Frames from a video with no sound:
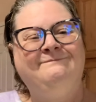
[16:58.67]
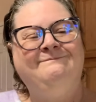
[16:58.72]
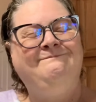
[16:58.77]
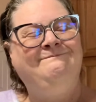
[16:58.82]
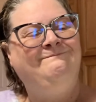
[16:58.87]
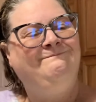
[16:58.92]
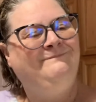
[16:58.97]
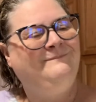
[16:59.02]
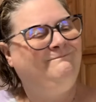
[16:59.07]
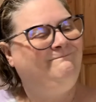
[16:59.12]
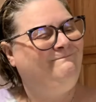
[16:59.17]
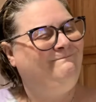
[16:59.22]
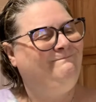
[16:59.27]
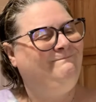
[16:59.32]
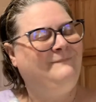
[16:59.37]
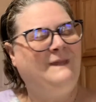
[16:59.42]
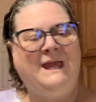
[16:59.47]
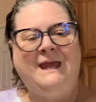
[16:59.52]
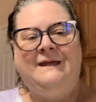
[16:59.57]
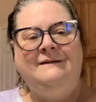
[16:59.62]

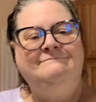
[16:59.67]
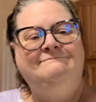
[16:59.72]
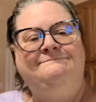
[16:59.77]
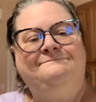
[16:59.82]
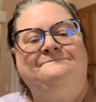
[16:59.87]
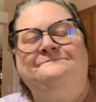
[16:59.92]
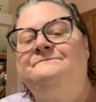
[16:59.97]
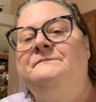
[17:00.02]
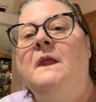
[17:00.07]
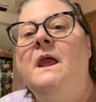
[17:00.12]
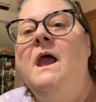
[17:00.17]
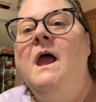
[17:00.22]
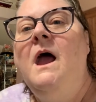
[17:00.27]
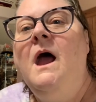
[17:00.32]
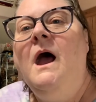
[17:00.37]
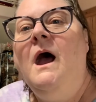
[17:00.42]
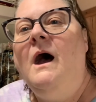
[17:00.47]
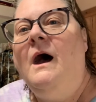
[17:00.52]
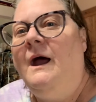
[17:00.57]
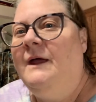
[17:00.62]
Nah.
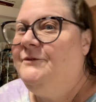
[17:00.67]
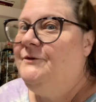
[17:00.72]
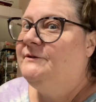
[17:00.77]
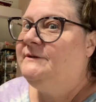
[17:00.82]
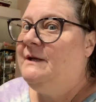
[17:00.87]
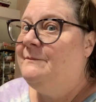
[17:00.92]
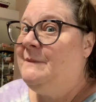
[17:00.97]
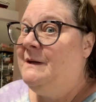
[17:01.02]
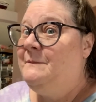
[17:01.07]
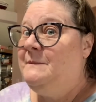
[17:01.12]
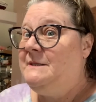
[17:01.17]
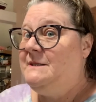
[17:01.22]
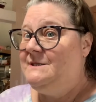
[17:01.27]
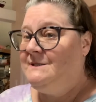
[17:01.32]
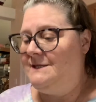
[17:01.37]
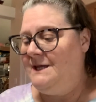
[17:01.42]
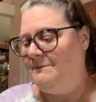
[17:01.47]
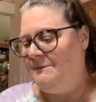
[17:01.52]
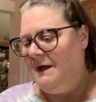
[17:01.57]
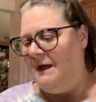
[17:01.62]
I thought that might be the
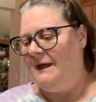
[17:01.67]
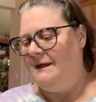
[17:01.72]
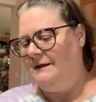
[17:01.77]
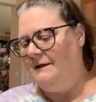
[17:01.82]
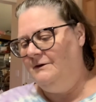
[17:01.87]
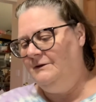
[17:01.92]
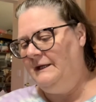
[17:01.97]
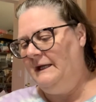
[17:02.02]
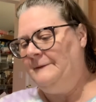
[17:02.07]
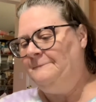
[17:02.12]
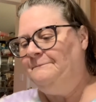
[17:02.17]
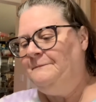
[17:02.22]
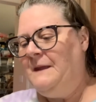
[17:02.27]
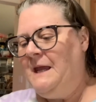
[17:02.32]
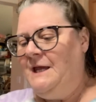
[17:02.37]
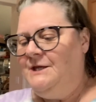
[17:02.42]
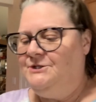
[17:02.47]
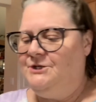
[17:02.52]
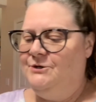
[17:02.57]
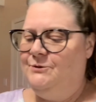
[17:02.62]
same guy. Okay,
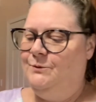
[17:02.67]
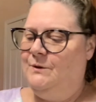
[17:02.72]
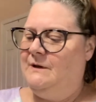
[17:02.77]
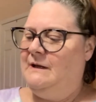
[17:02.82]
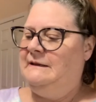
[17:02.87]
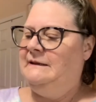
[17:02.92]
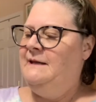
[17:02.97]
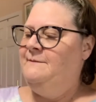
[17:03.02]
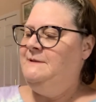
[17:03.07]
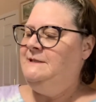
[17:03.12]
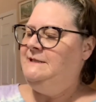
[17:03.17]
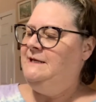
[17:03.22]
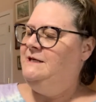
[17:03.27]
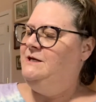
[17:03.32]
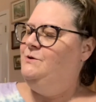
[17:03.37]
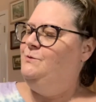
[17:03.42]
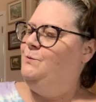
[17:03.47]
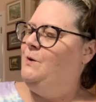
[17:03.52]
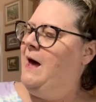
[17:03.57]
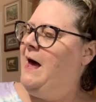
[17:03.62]
so let me tell
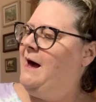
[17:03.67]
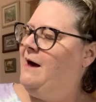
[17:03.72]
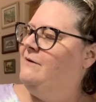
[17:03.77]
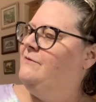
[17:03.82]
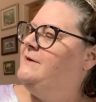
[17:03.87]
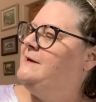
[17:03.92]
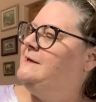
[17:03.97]
you how they